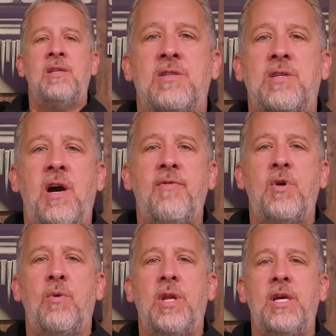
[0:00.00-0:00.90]
Discover
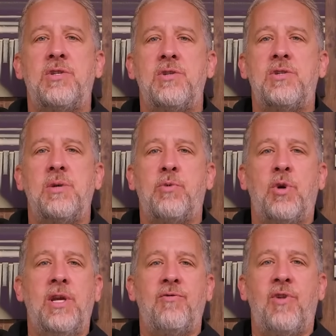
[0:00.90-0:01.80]
your relationship
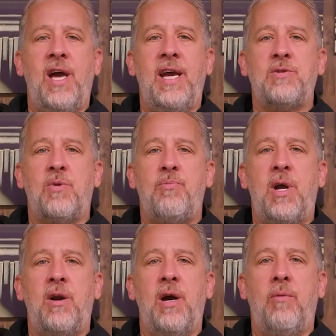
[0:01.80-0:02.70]
green flags with
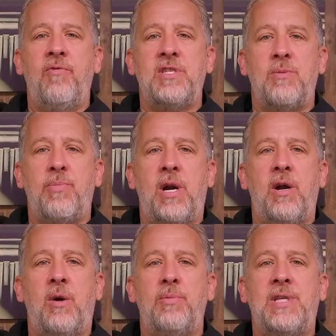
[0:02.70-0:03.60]
BetterHelp. Visit
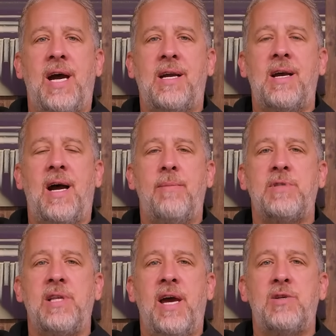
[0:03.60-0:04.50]

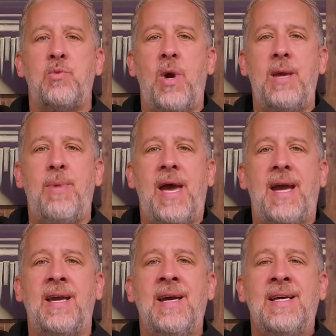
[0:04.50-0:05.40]

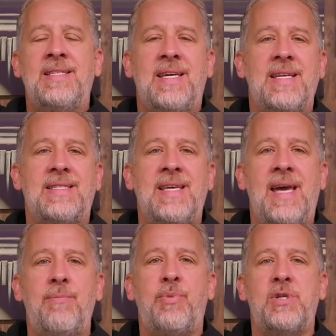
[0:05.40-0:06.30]
BetterHelp.com/Wayback to get
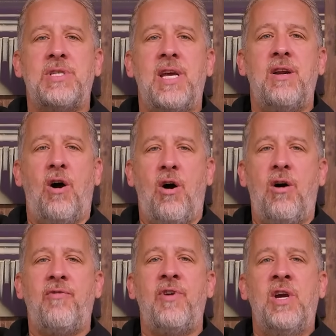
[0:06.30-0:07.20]
10%
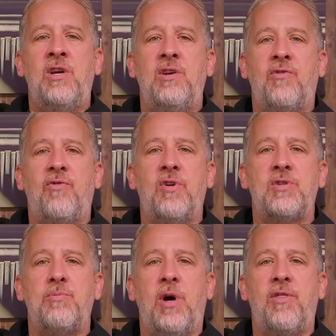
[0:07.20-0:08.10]
off your
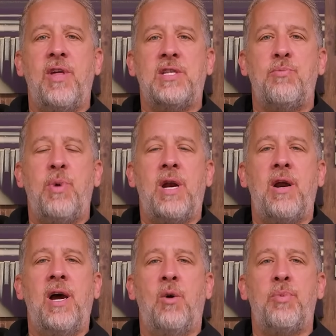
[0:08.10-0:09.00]
first month. That's
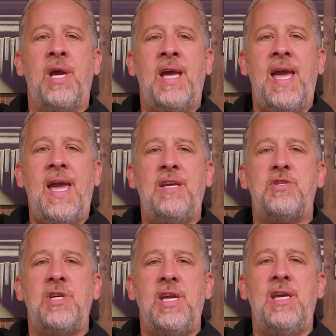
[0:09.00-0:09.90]
BetterHelp,
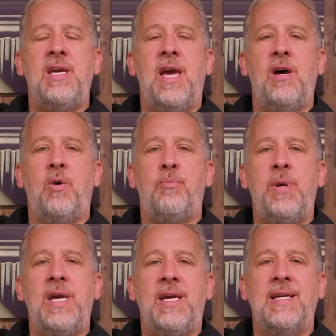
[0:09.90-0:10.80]

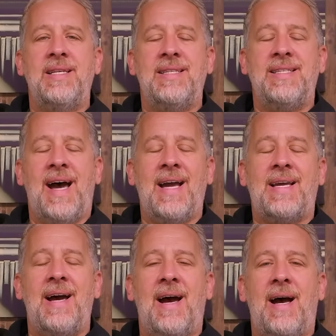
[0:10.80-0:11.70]

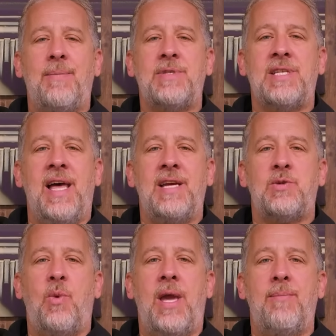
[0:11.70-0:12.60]

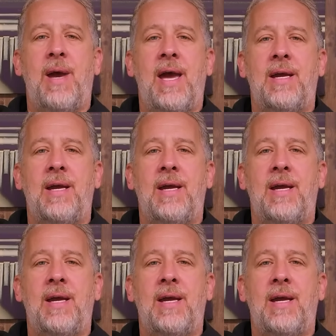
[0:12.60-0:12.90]
HELP.com/Wayback.